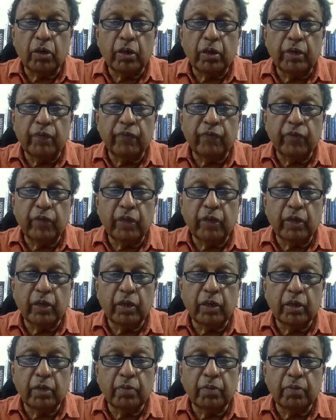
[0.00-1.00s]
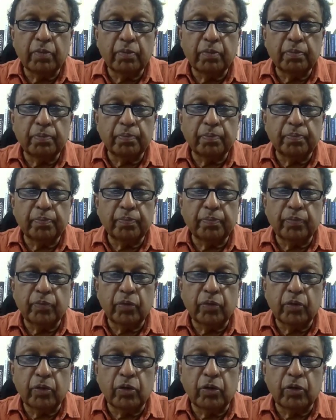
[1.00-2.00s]
in, uh,
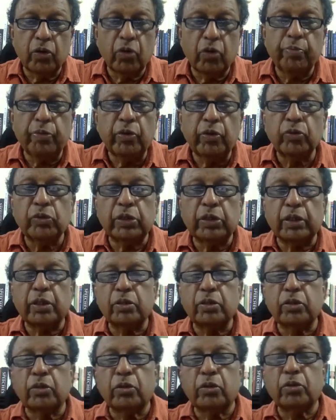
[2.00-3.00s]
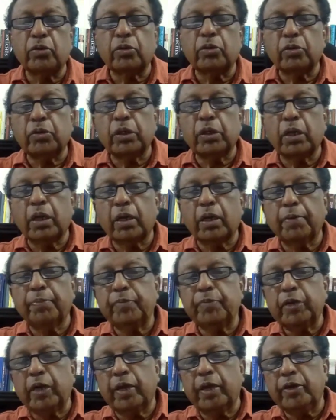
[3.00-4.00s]
no music, no, uh,
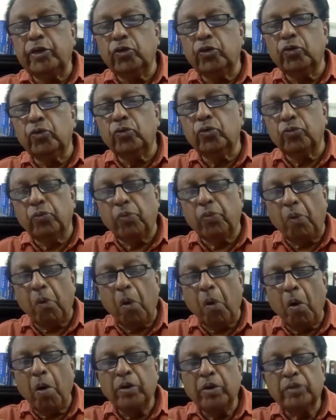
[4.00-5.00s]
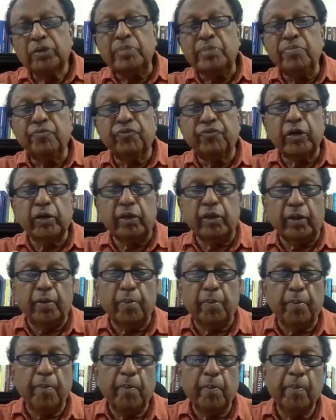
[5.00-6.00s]
a new symphony
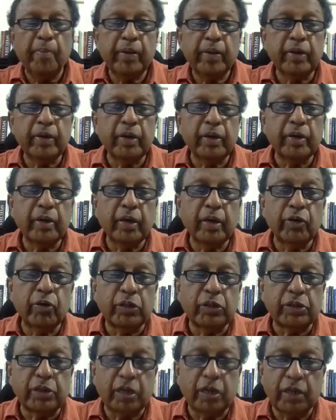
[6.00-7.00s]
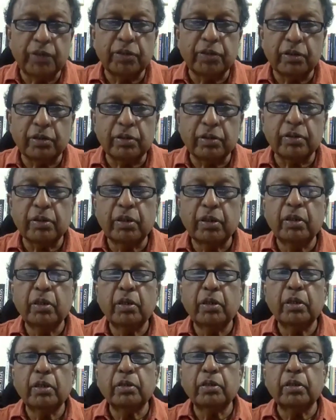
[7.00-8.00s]
in India-U S relations.
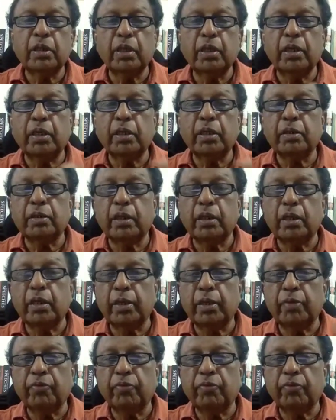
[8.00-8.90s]
The, the,